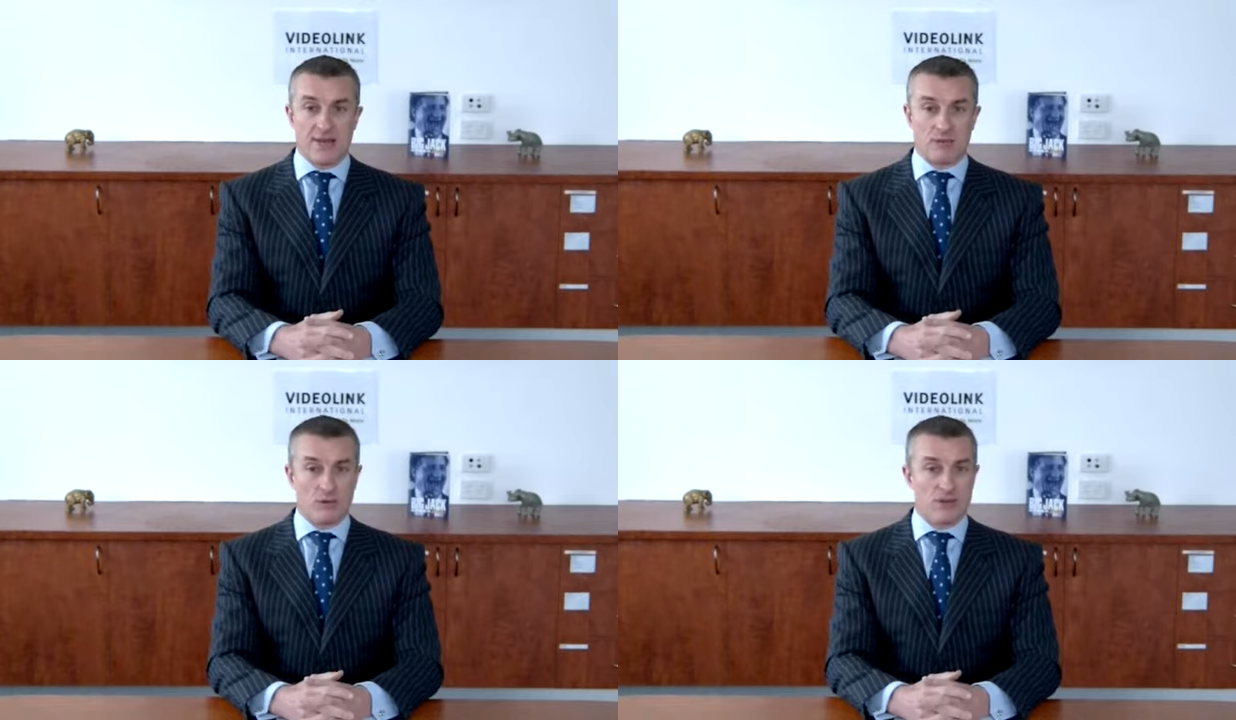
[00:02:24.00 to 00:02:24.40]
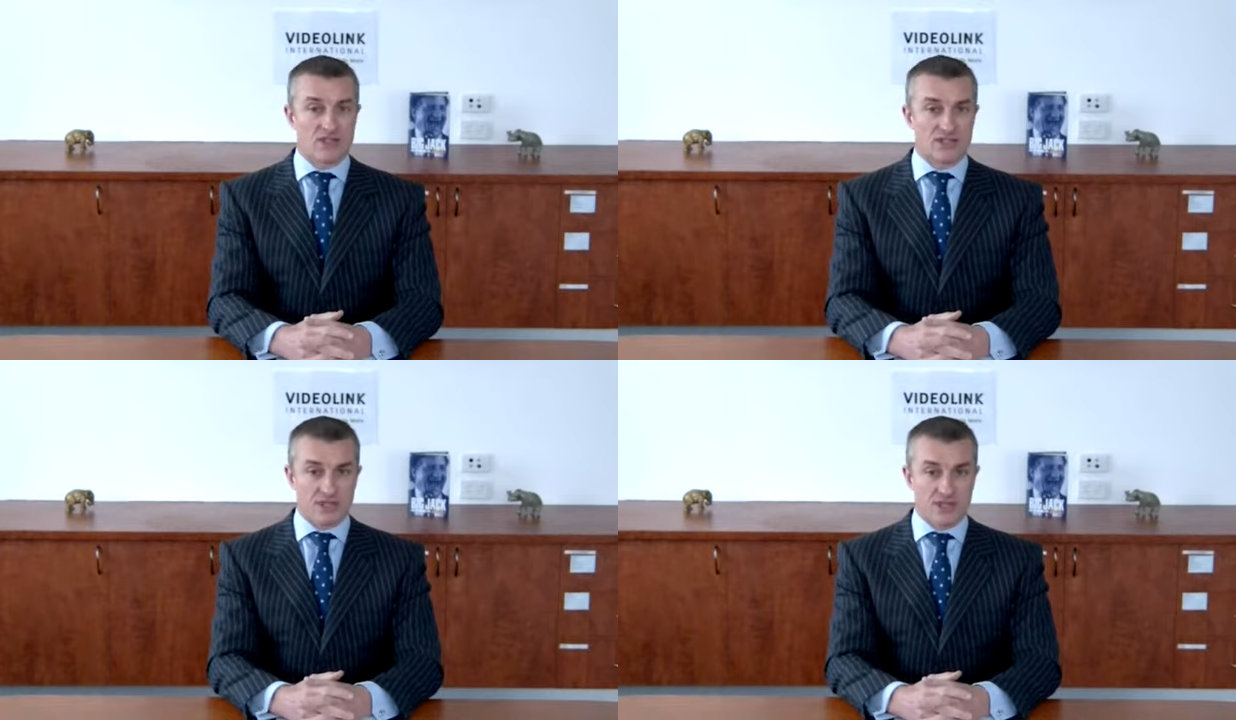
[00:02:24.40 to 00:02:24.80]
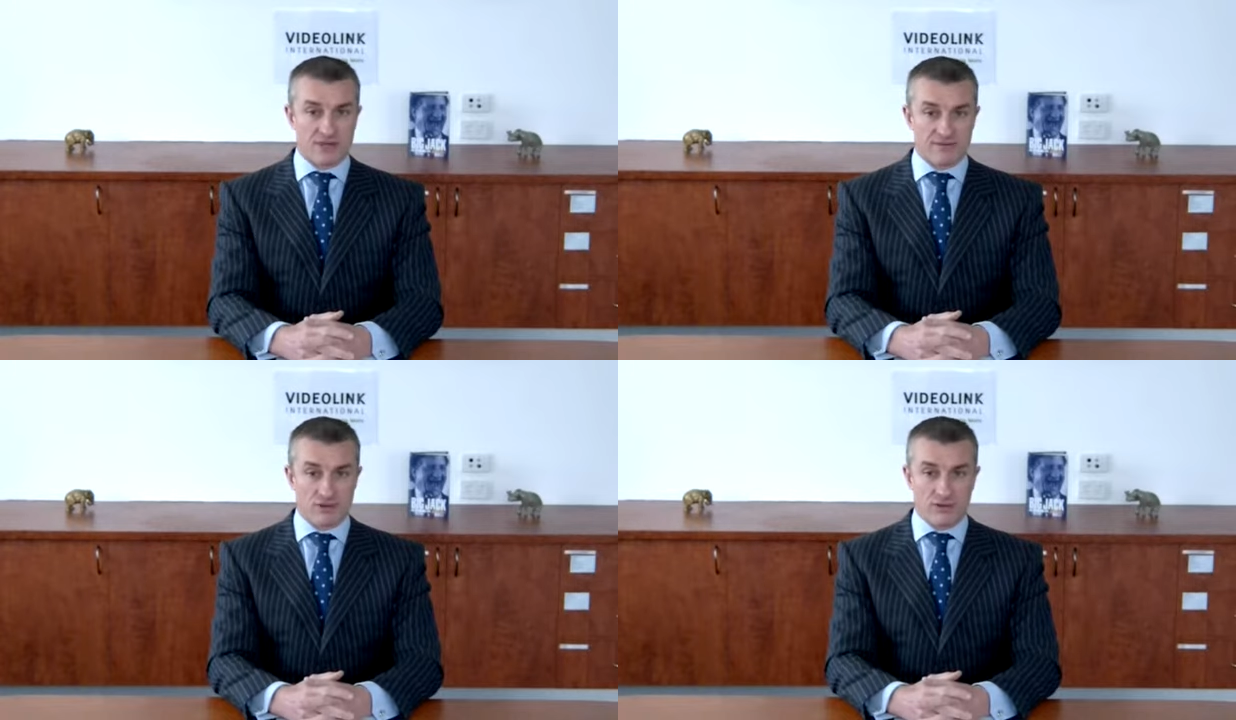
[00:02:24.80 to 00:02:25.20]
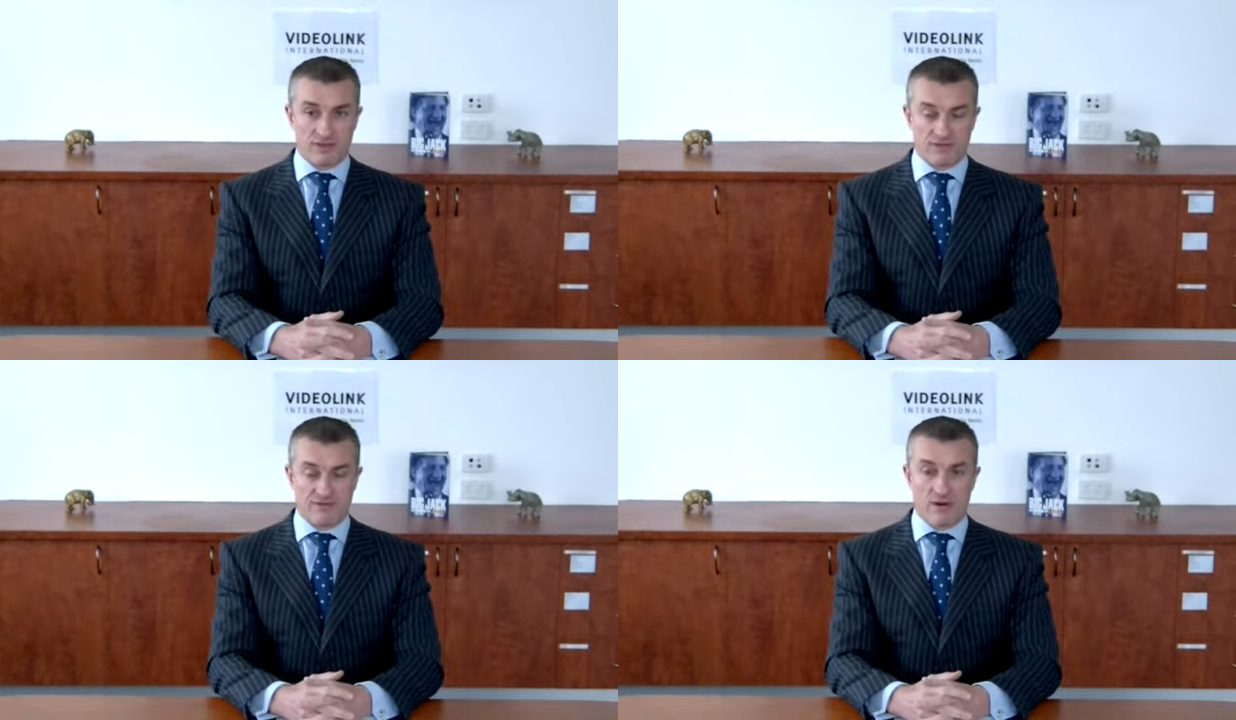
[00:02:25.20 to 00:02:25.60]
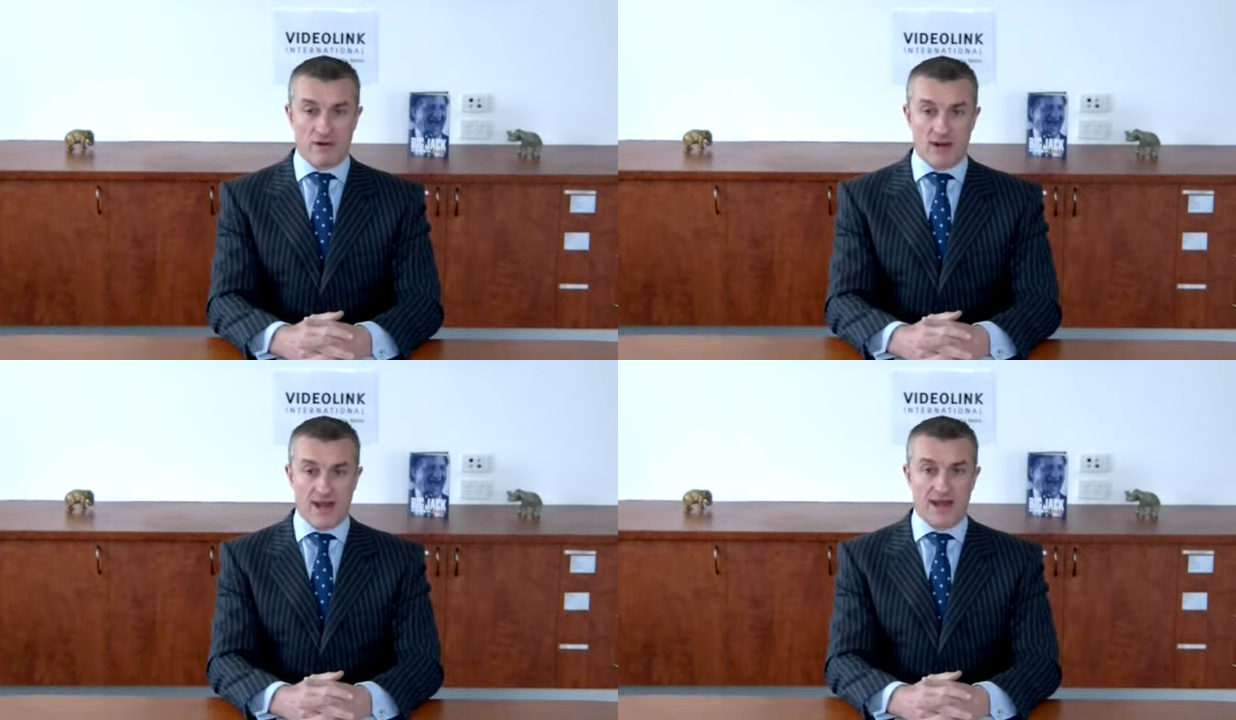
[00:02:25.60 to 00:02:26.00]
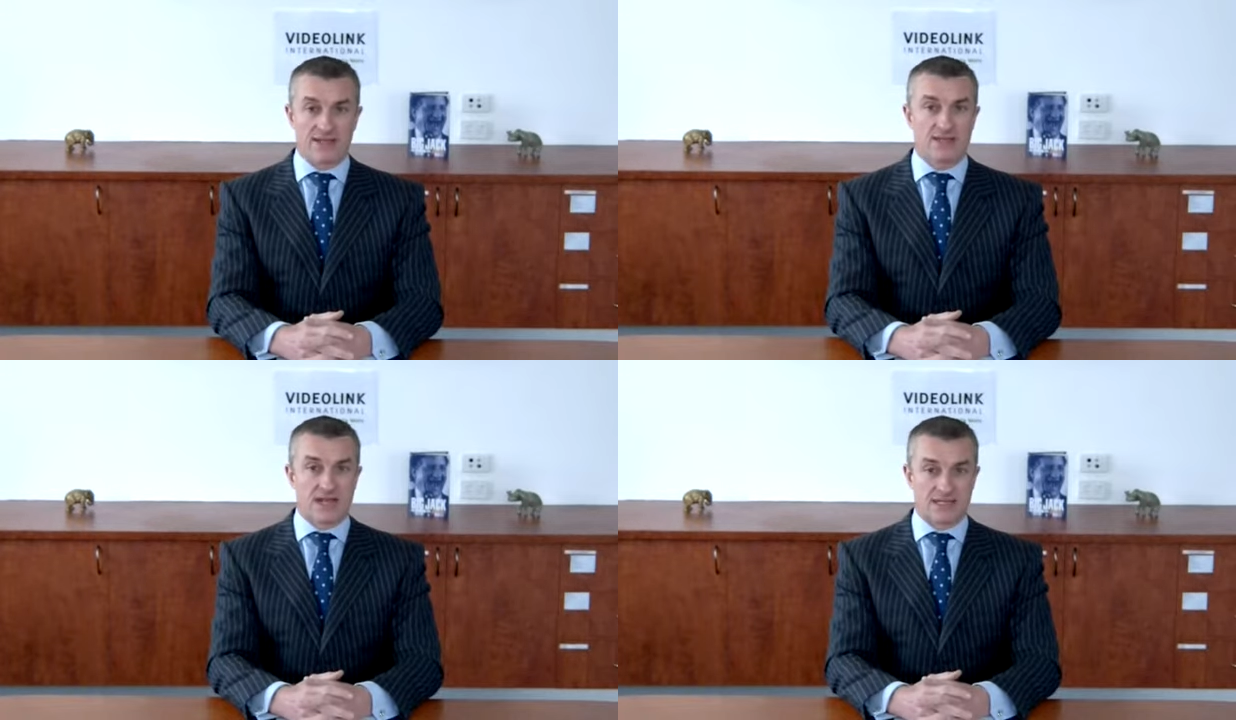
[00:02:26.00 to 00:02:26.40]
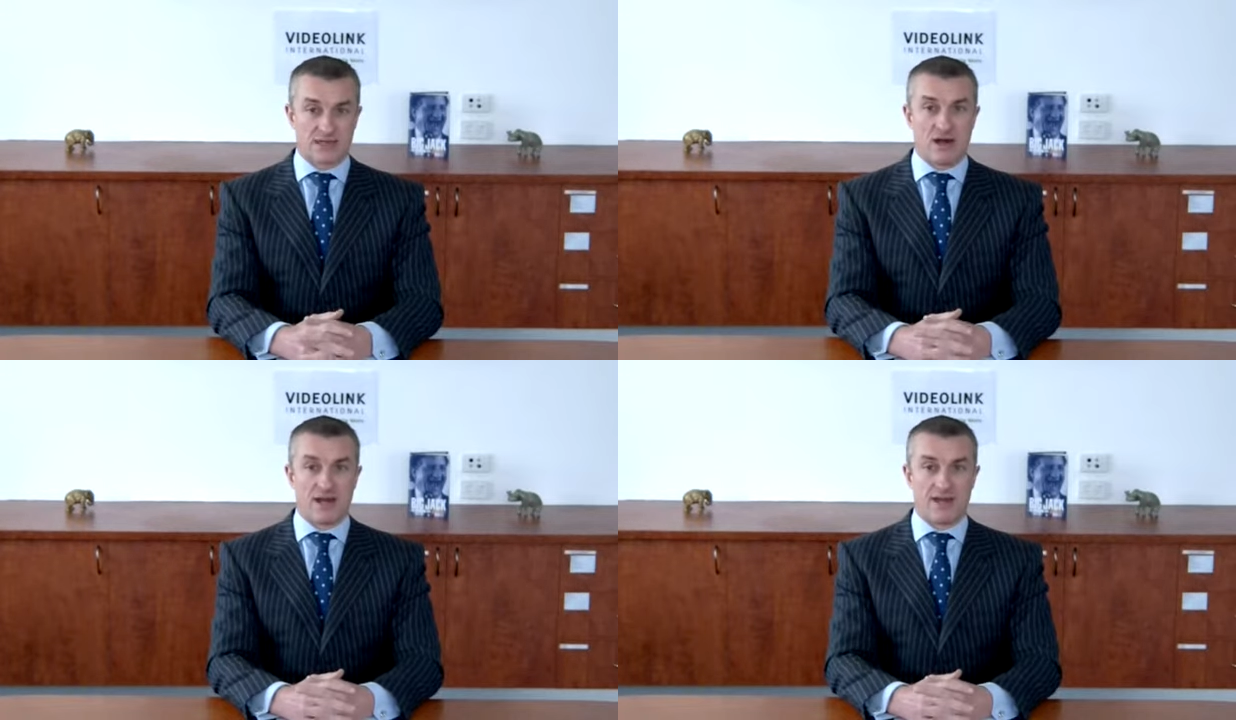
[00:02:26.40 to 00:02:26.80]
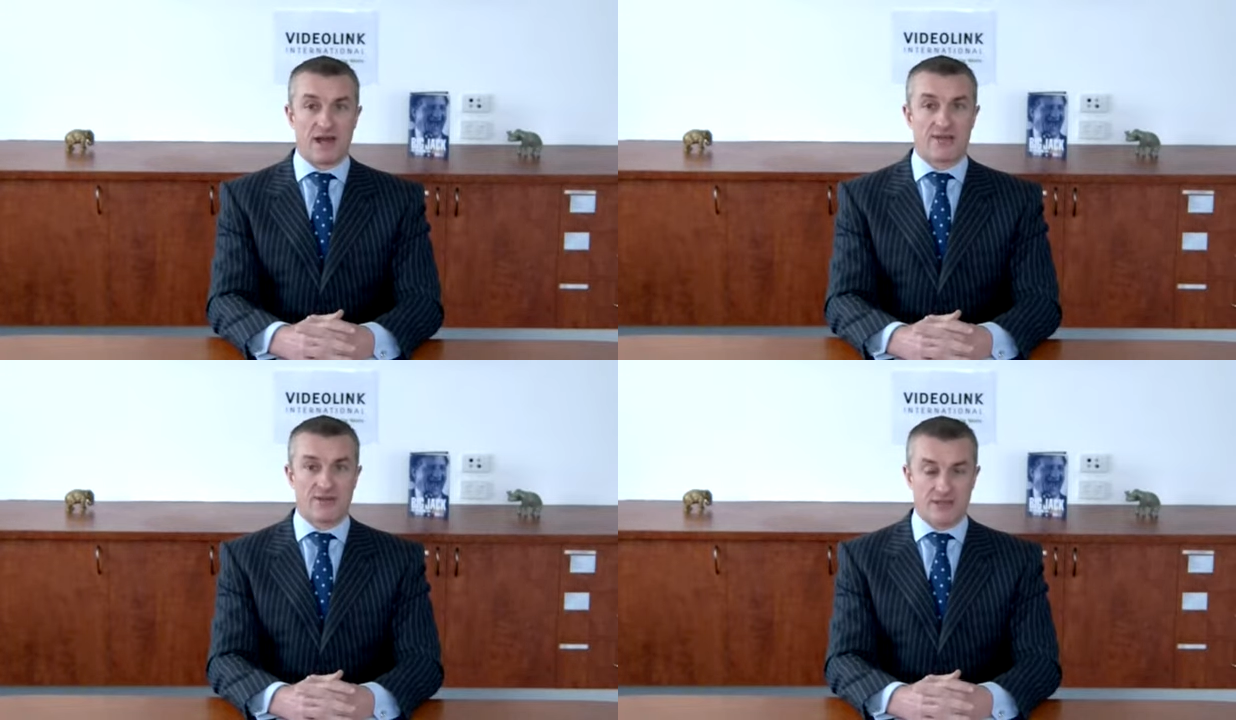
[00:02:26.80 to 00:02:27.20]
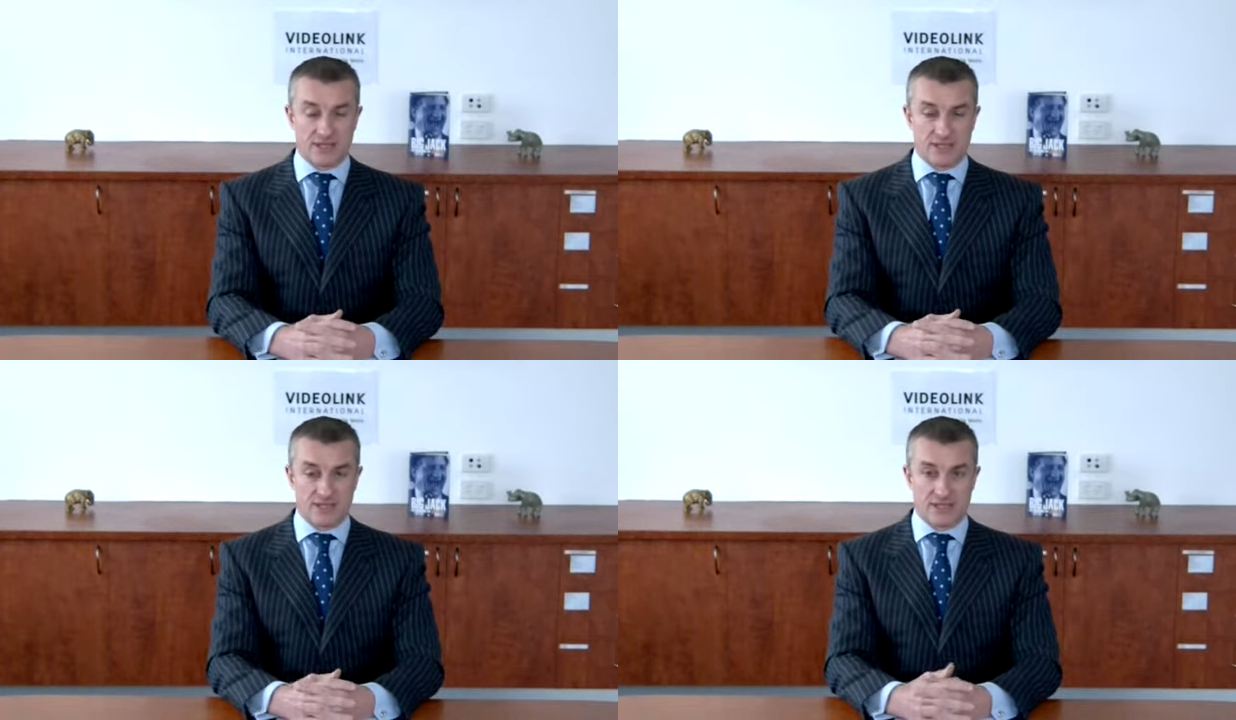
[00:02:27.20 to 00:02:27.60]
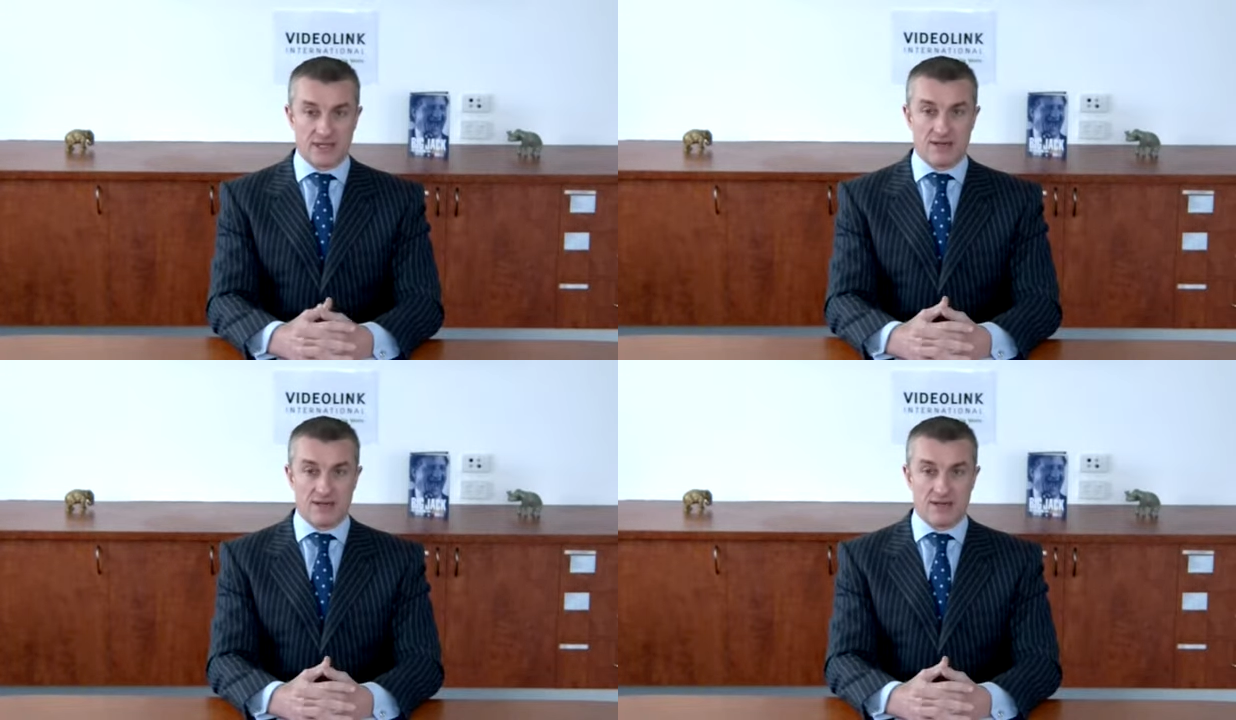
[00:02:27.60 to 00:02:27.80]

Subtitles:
It will almost certainly fall into foreign hands, as Lion Nathan did,